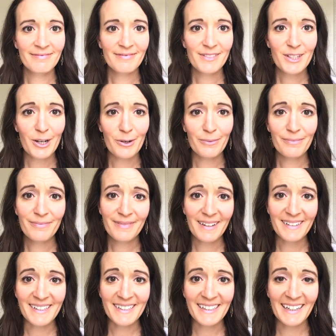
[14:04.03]
So
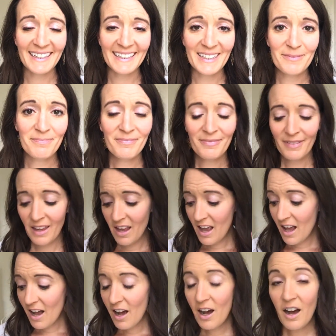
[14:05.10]
that's exciting.
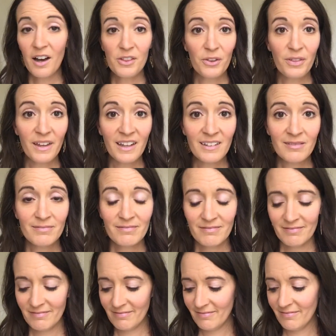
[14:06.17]
Other thing,
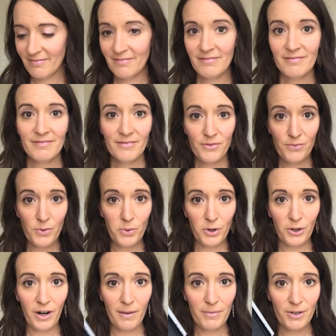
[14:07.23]
if you want to
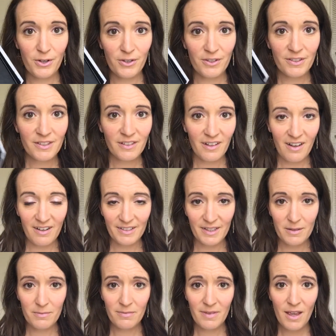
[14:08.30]
grab the Kudos,
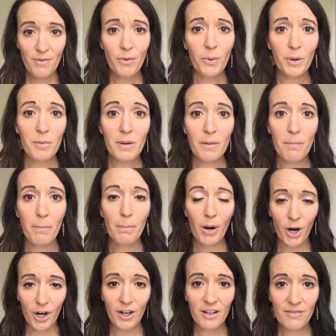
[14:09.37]
awesome. If you want to be
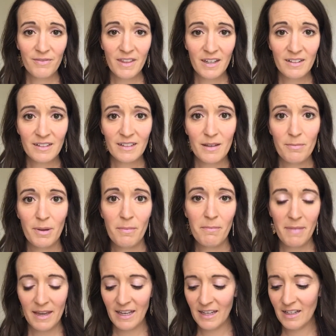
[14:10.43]
part of this and be
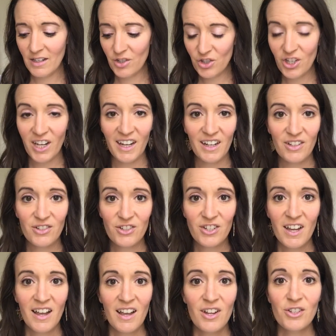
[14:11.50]
making a change,
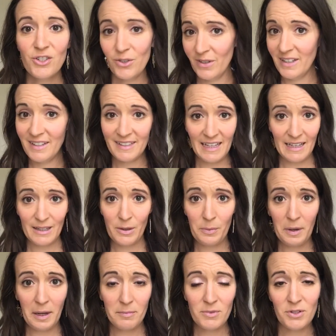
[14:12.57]
doing exactly what
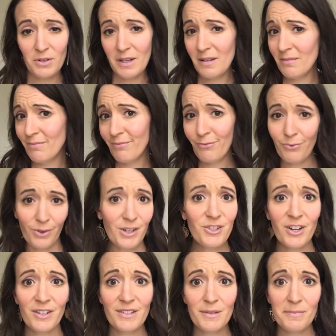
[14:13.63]
I'm doing, reach
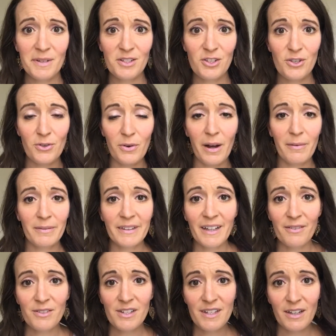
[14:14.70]
out to me too. I would love
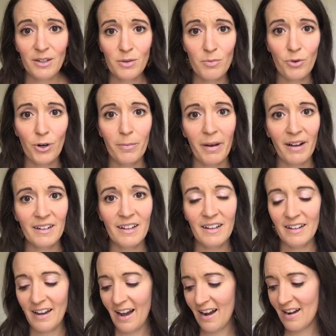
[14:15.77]
to tell you more about it and
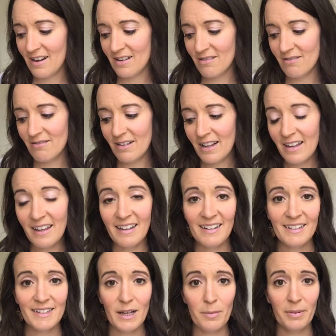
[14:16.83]
how it
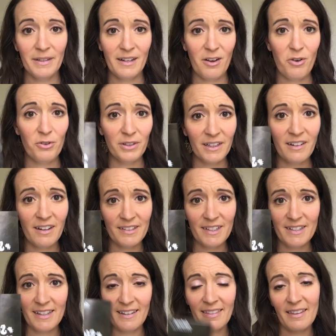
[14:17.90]
is helping not only causes
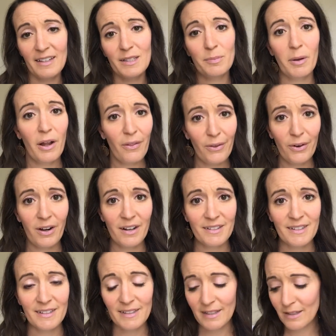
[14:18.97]
like this, but other
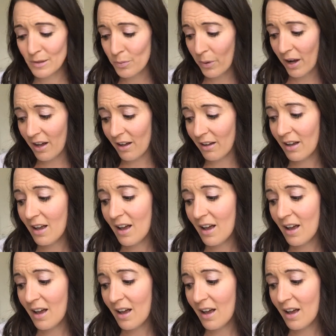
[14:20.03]
causes as well.